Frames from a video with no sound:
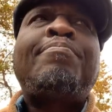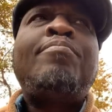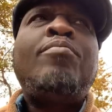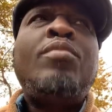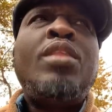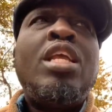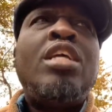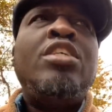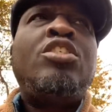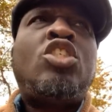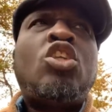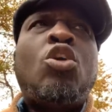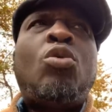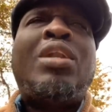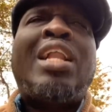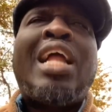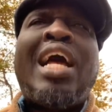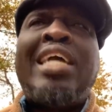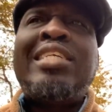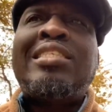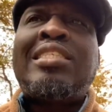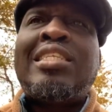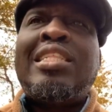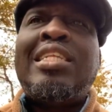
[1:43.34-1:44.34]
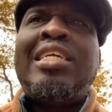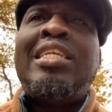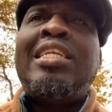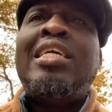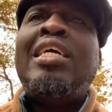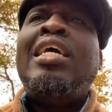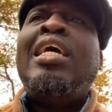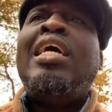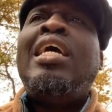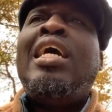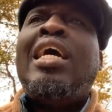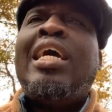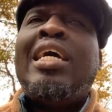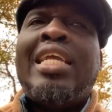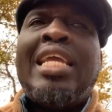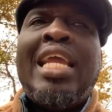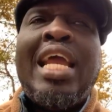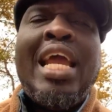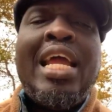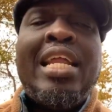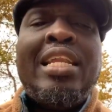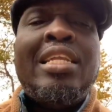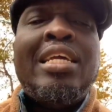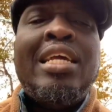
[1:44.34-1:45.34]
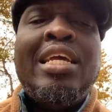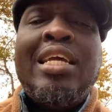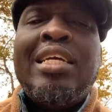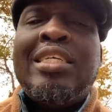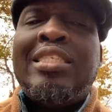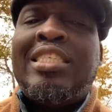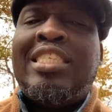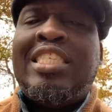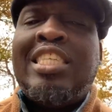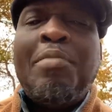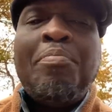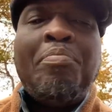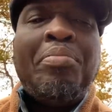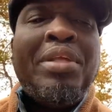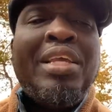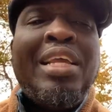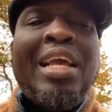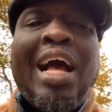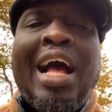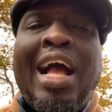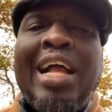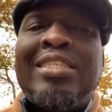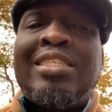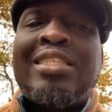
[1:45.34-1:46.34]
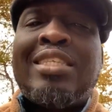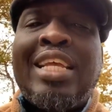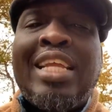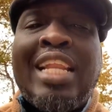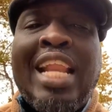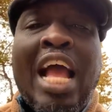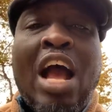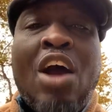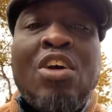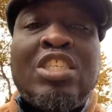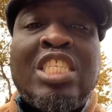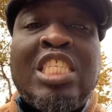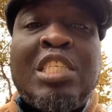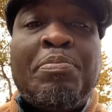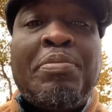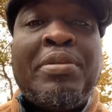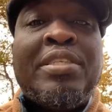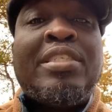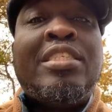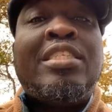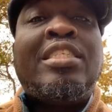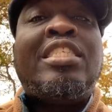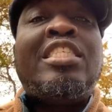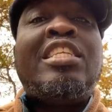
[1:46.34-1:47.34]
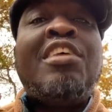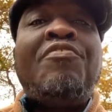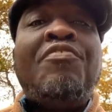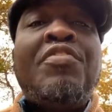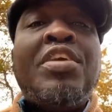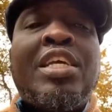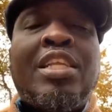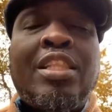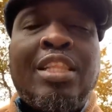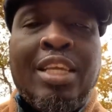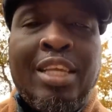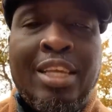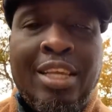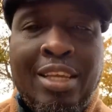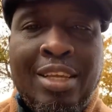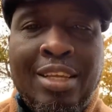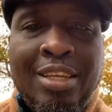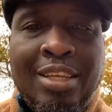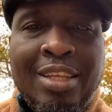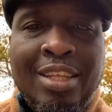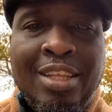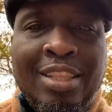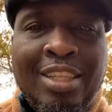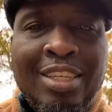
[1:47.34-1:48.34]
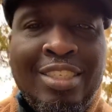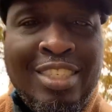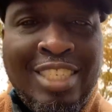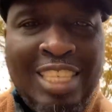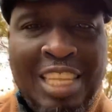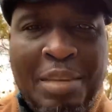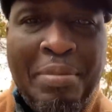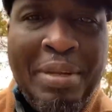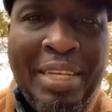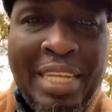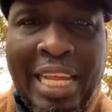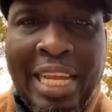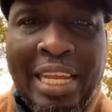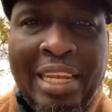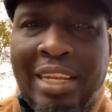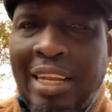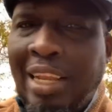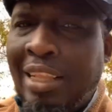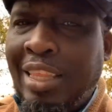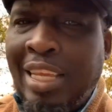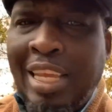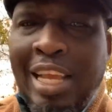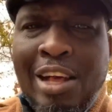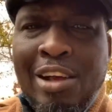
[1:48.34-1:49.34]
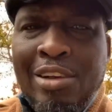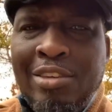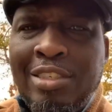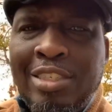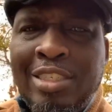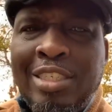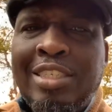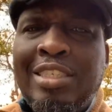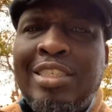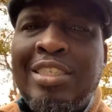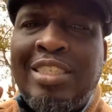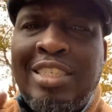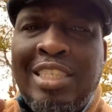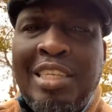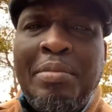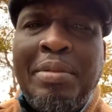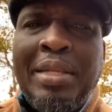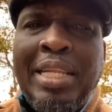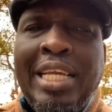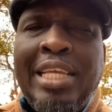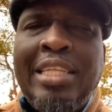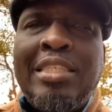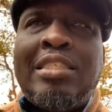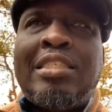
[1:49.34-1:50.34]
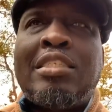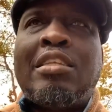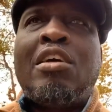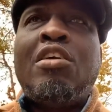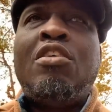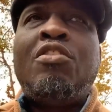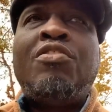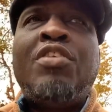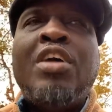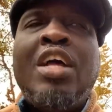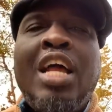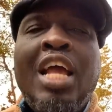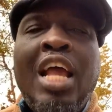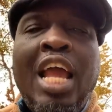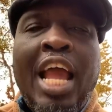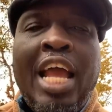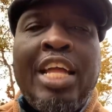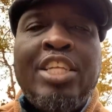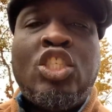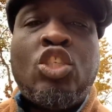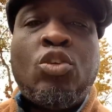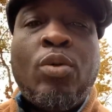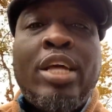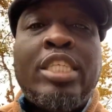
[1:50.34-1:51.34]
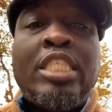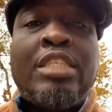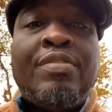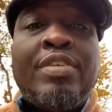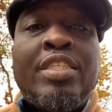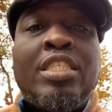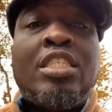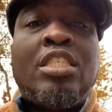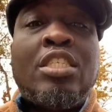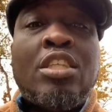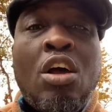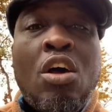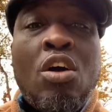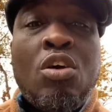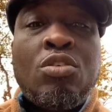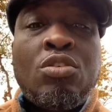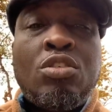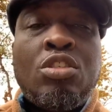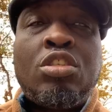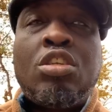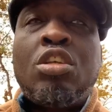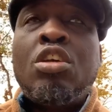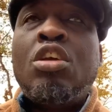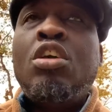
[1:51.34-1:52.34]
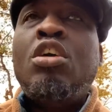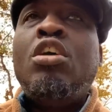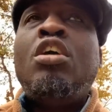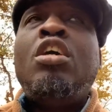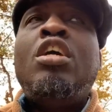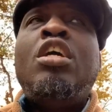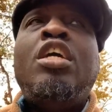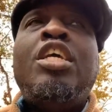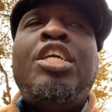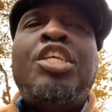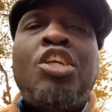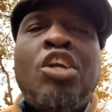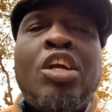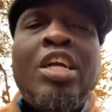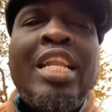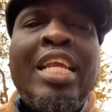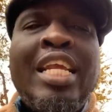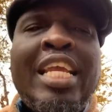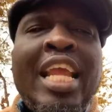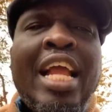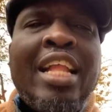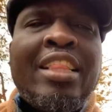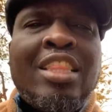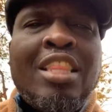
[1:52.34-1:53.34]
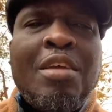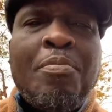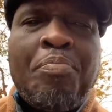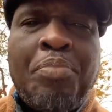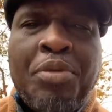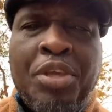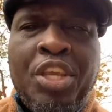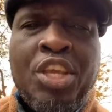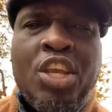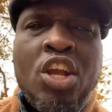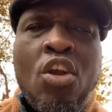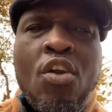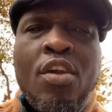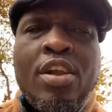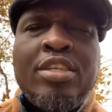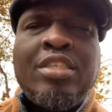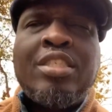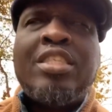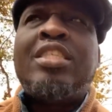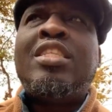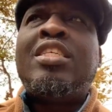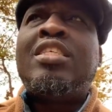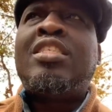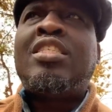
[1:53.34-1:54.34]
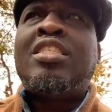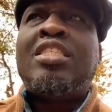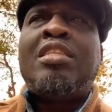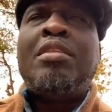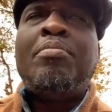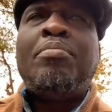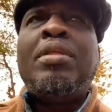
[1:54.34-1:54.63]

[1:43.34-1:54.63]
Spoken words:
So an isolate, again, simply isolate out specifically the CBD. Nothing else, just the CBD itself. And so as a result, you're going to get the purest of this.